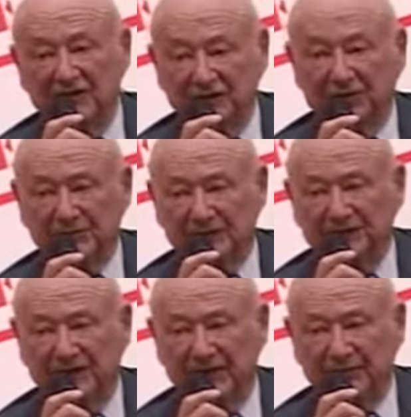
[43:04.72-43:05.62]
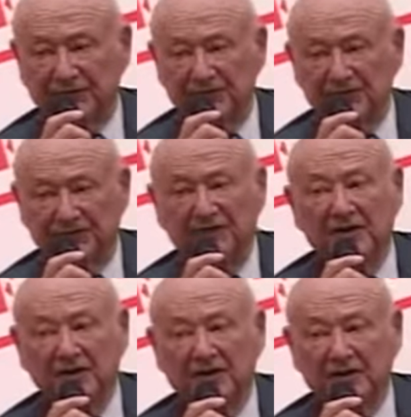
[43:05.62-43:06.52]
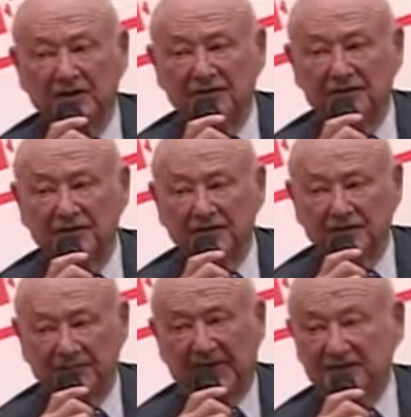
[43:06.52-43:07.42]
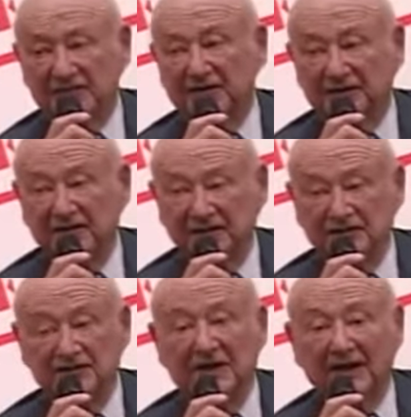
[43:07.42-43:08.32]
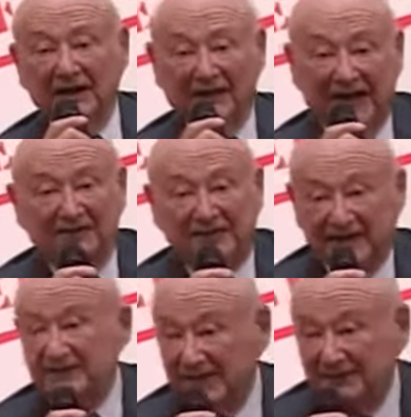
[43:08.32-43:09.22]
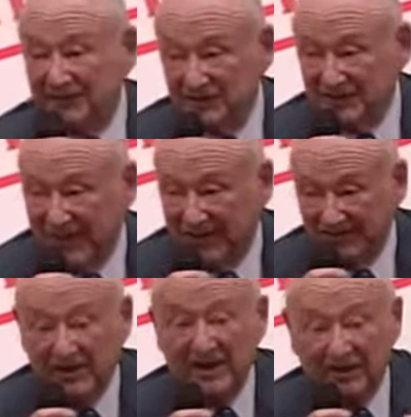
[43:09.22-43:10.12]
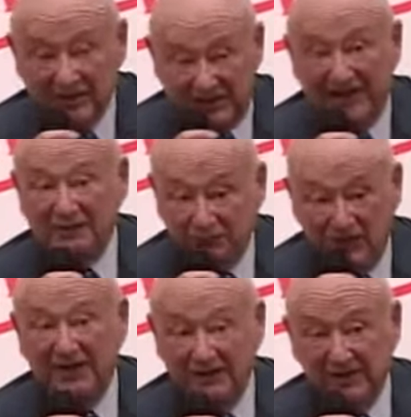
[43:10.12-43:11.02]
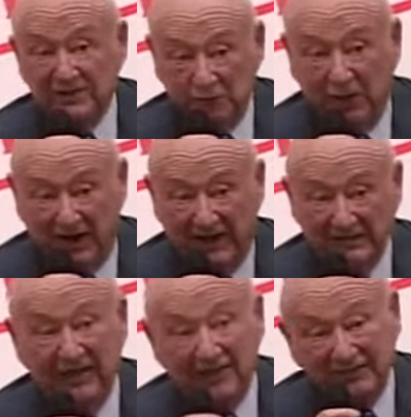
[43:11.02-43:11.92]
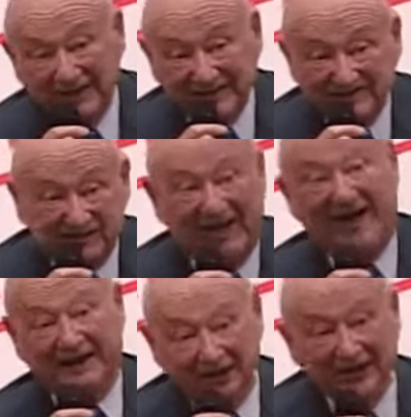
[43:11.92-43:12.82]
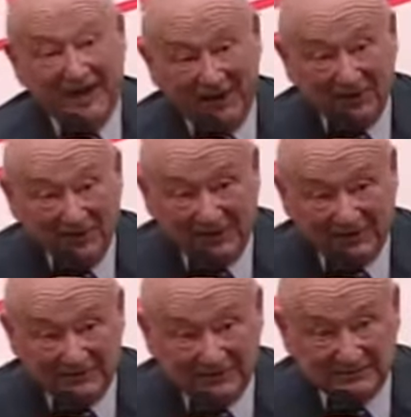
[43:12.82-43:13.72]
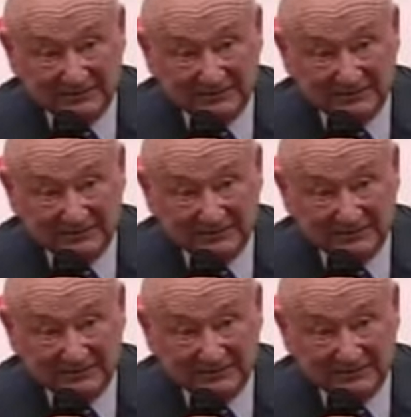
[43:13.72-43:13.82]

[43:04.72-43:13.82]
in terms of numbers of the Palestinians have that same desire. They really want the entire area.